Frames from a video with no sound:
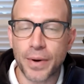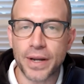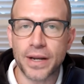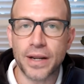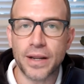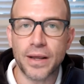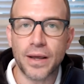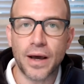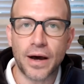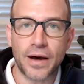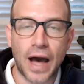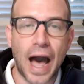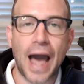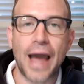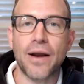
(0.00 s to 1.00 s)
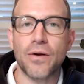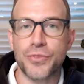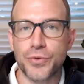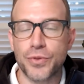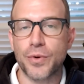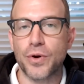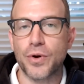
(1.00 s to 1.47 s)
but higher
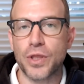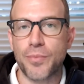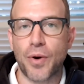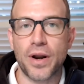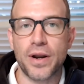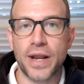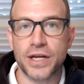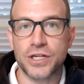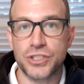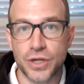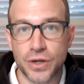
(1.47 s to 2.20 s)
through the early part of next